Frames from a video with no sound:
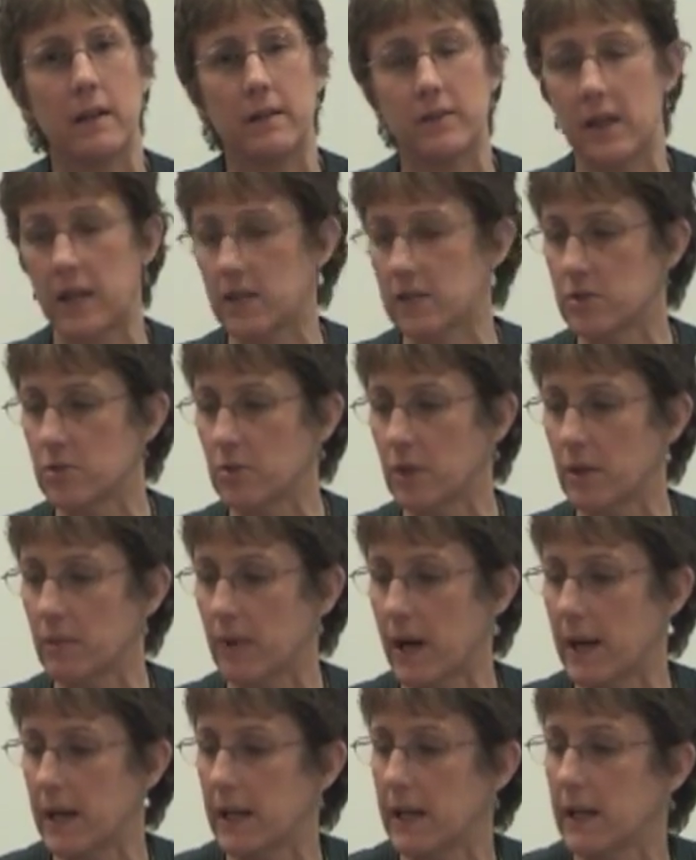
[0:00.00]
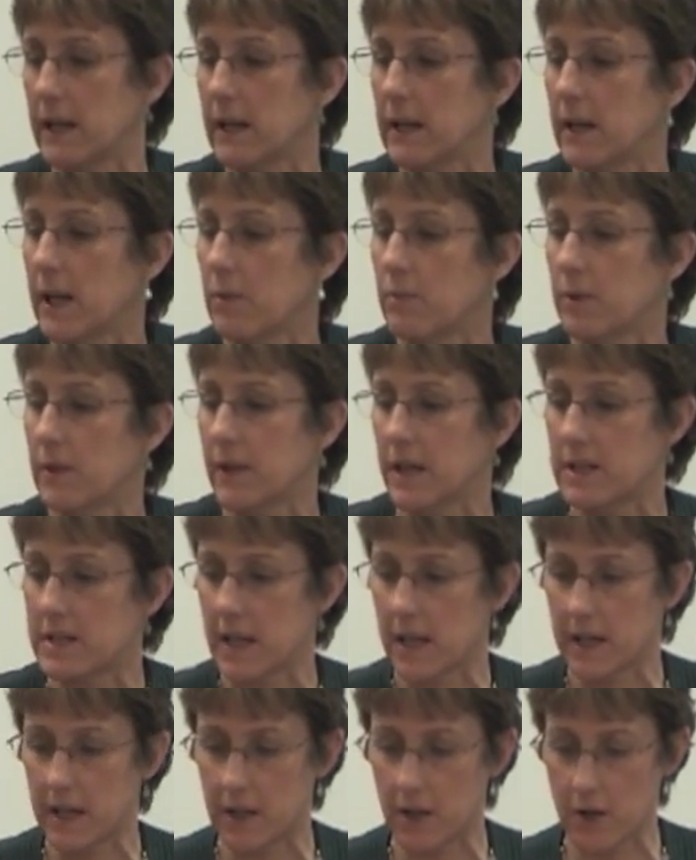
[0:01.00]
They enjoy writing in it, and when they
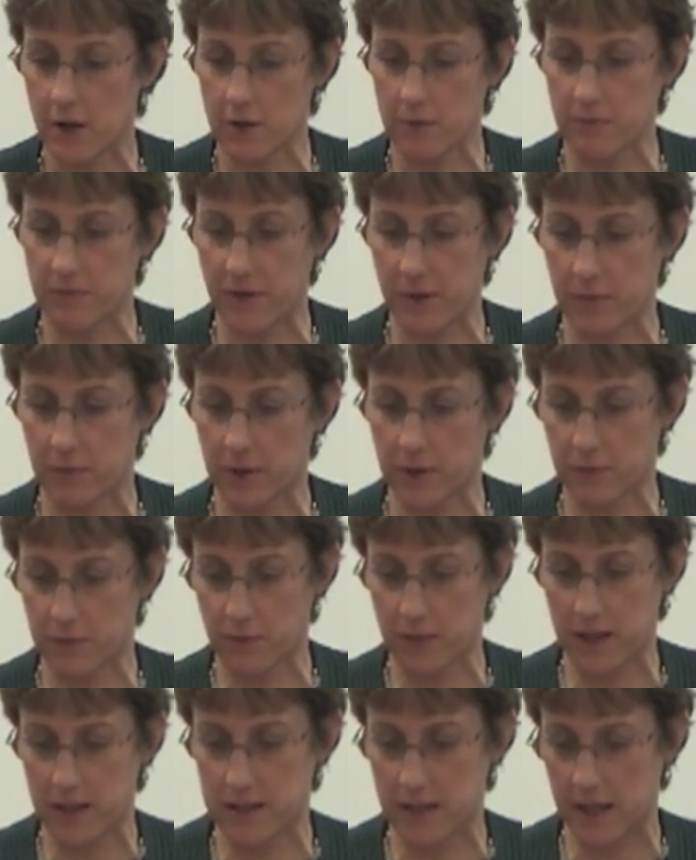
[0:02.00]
take it home, if they want to read,